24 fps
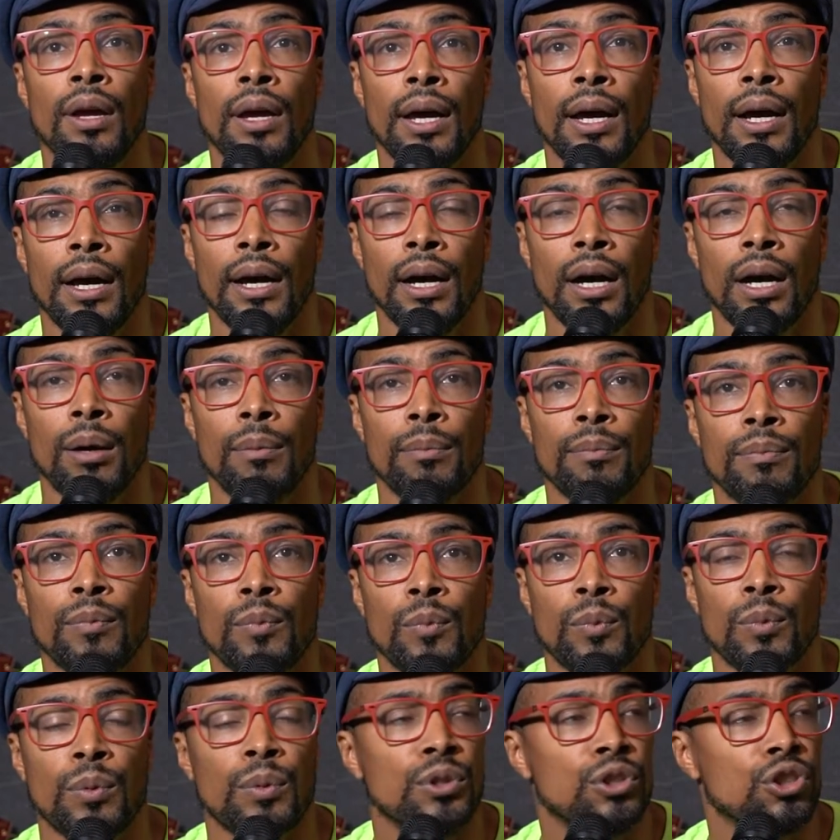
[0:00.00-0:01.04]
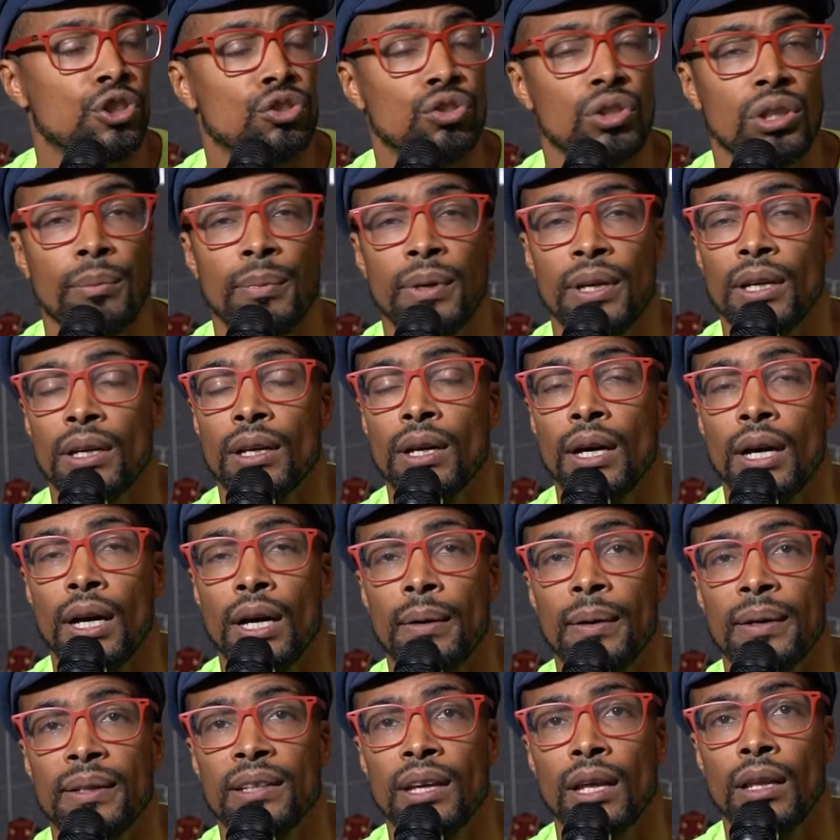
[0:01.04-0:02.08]
with streaming
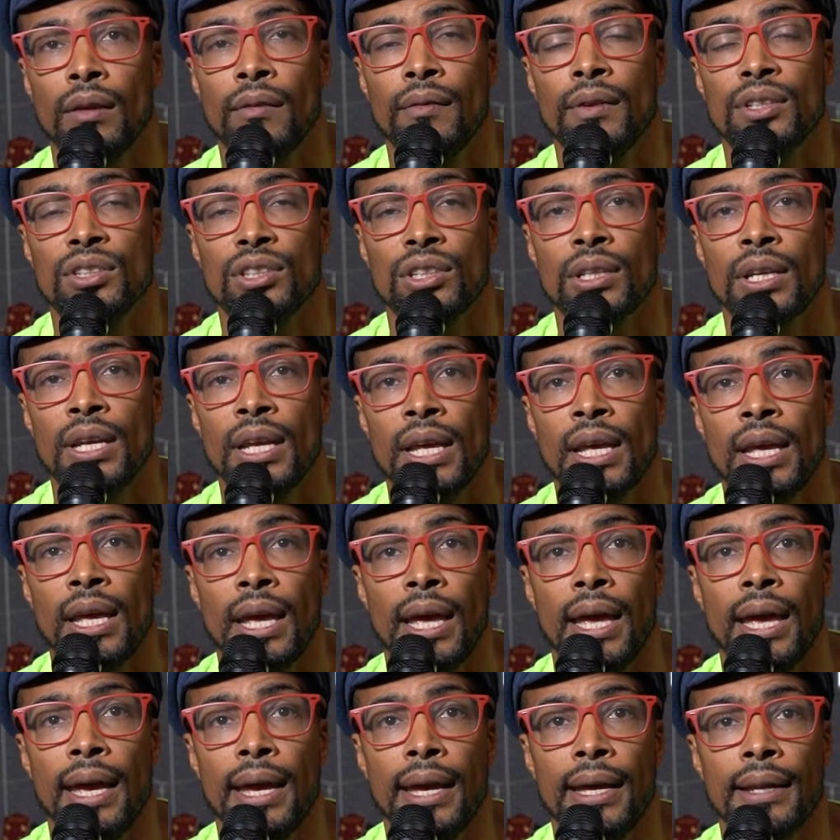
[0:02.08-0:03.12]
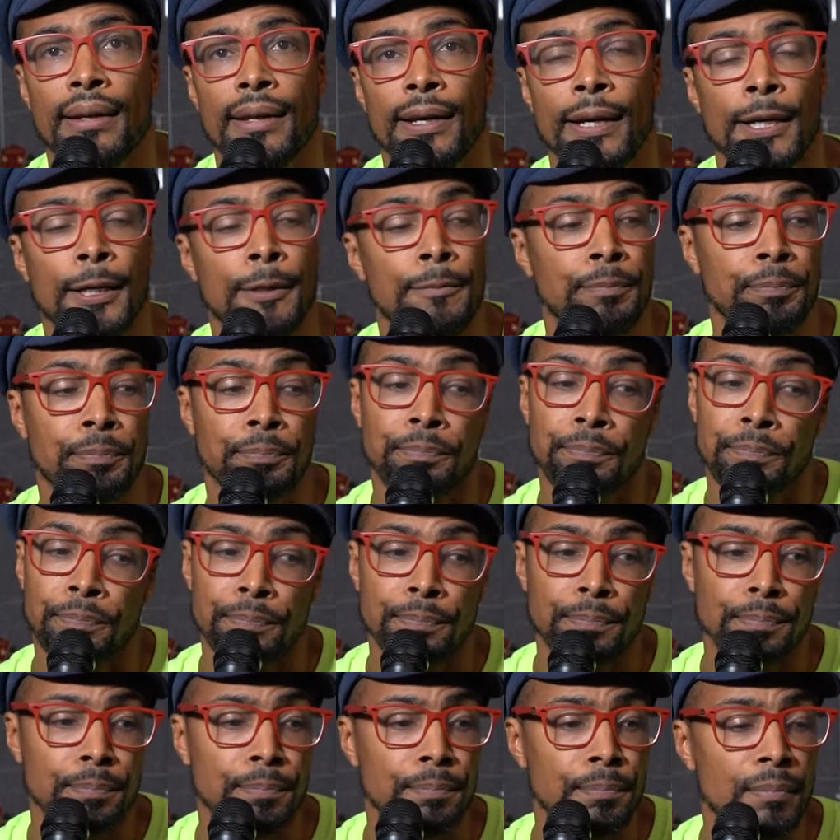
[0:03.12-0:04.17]
and television, and
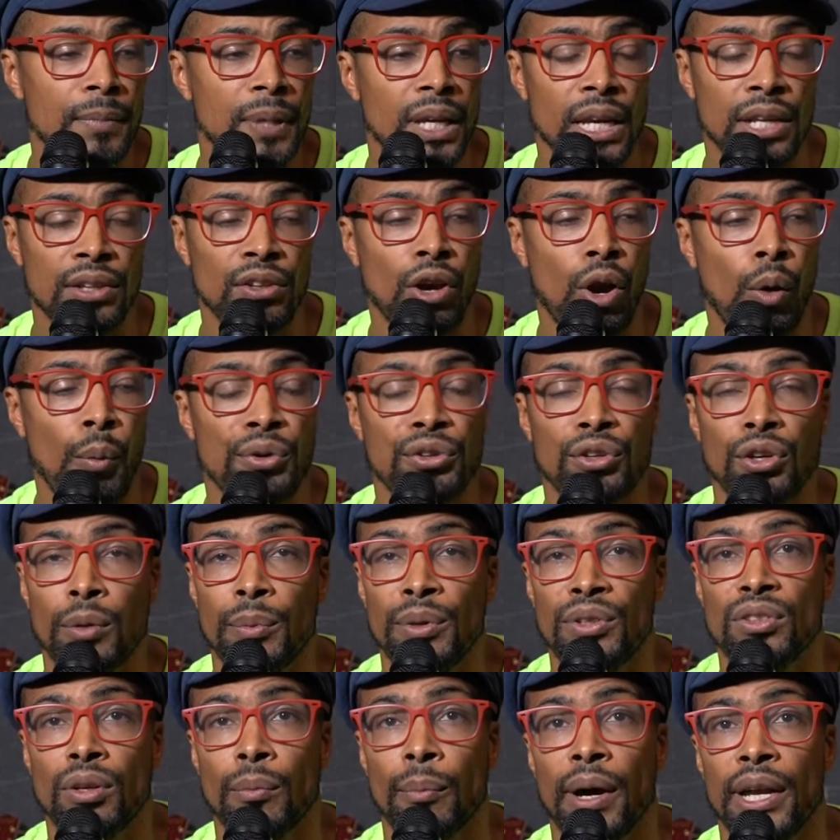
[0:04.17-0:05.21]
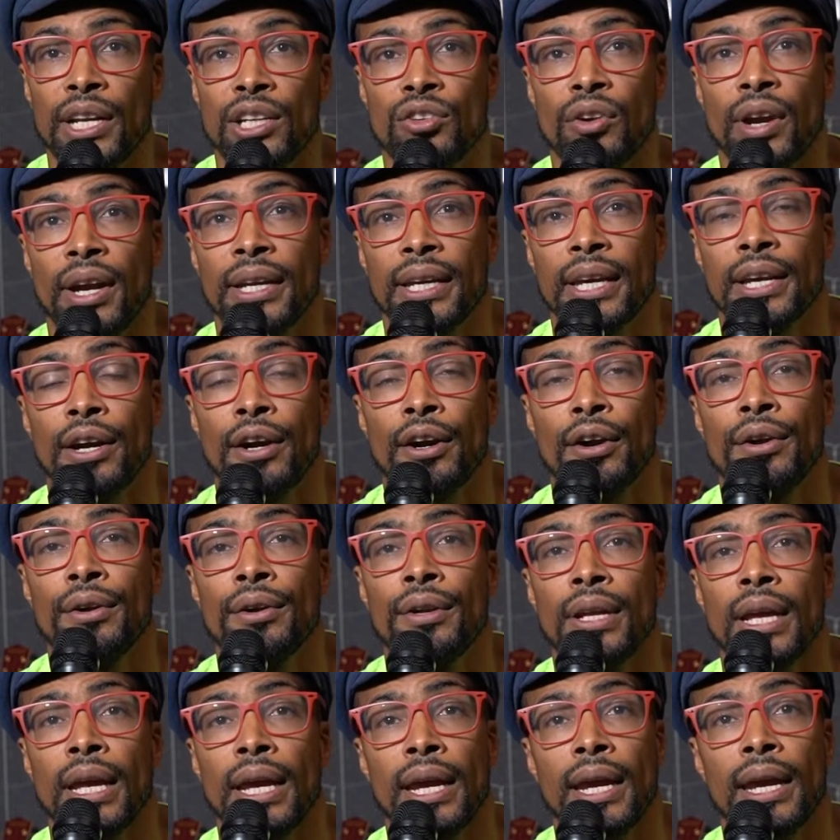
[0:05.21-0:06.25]
it's always going to be somebody trying to get
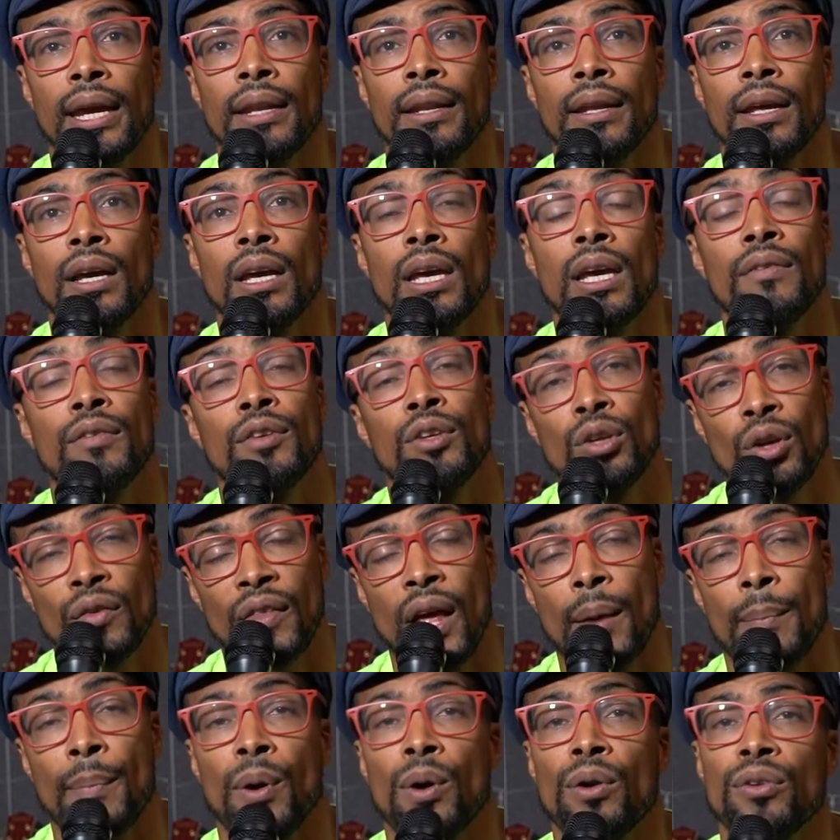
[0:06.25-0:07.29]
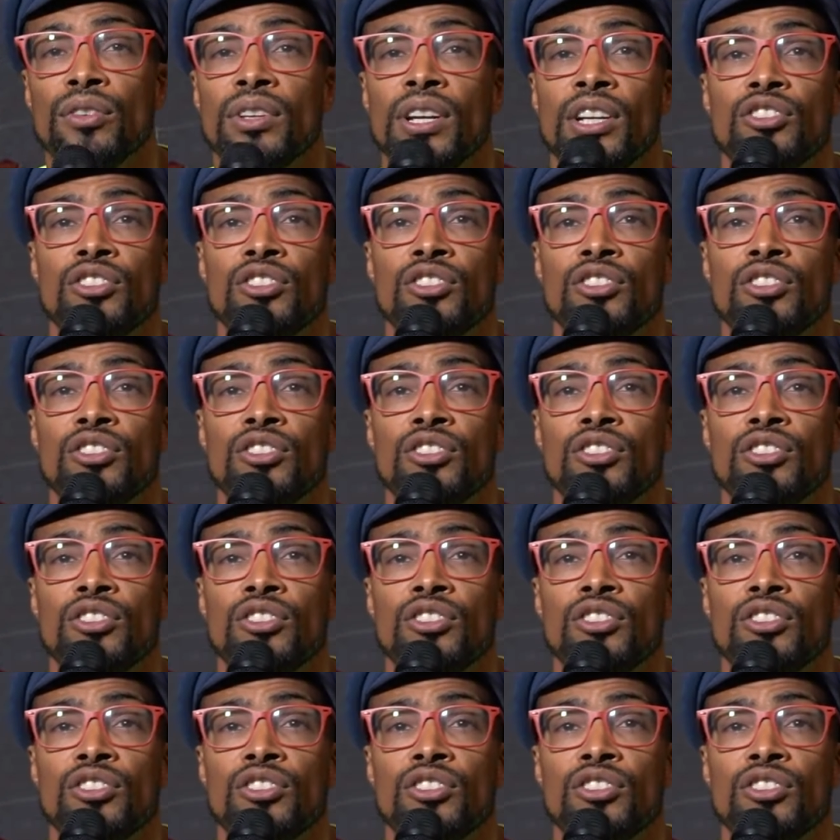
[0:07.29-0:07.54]
heard. And if you're that person